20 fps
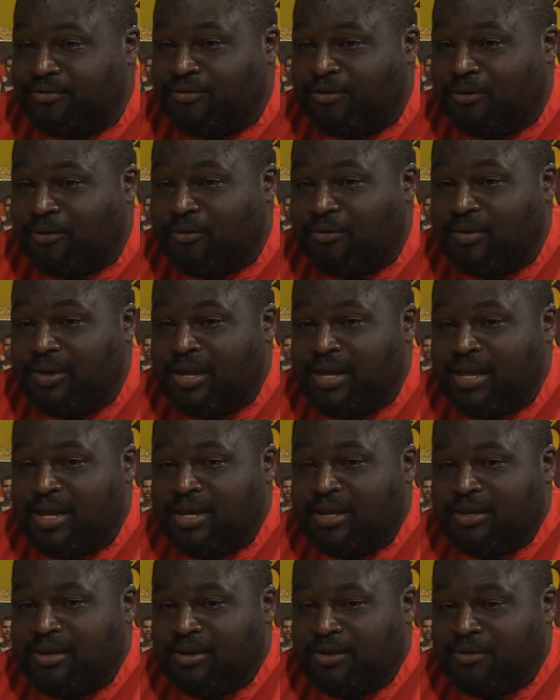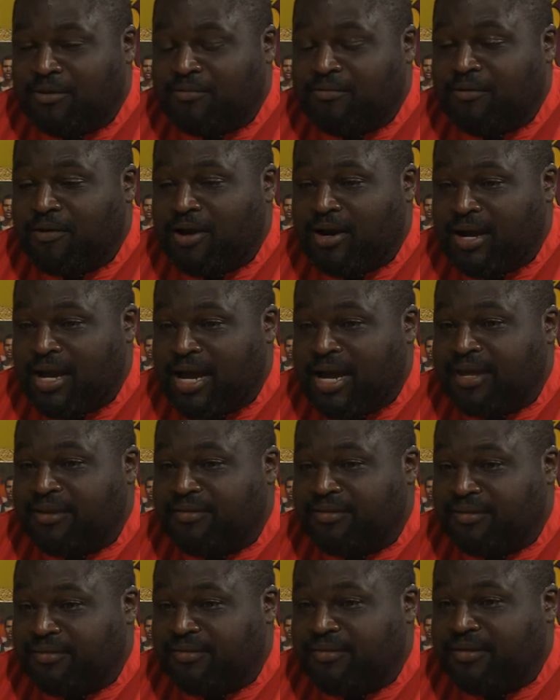So, you know, for our
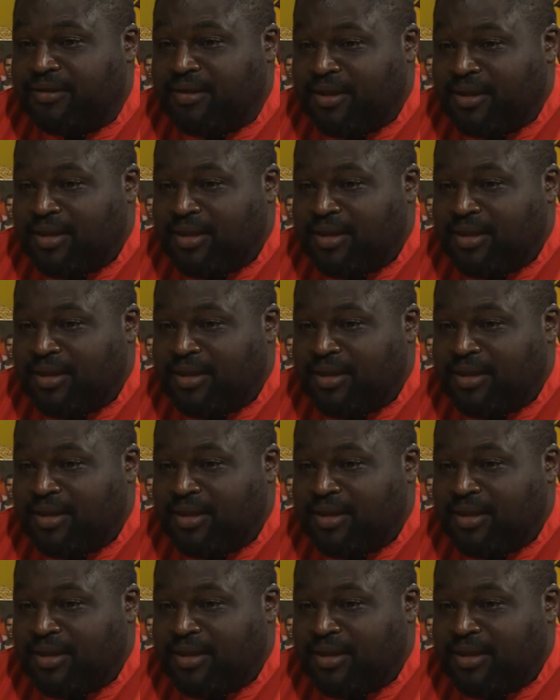guys is,